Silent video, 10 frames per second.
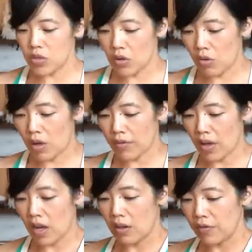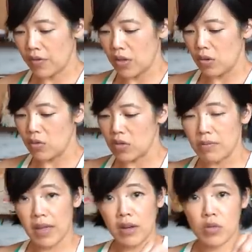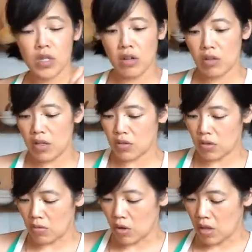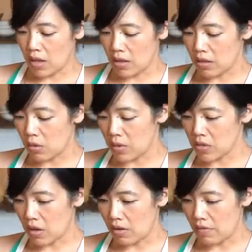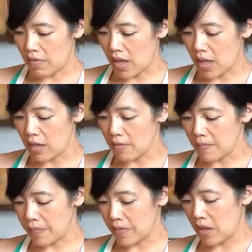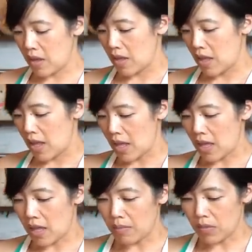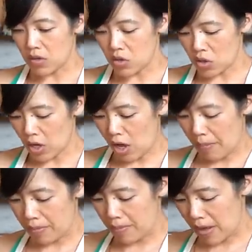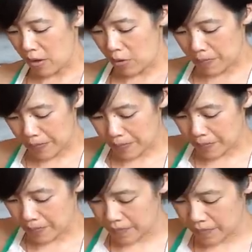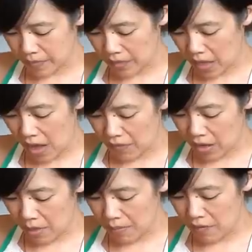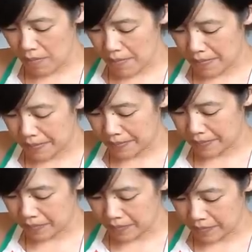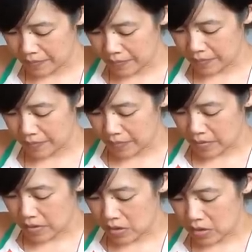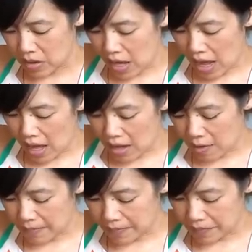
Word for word: So I've got a few tomatoes here. These are little ones on a vine. And I'm gonna chop about half a cup of them. It's gonna add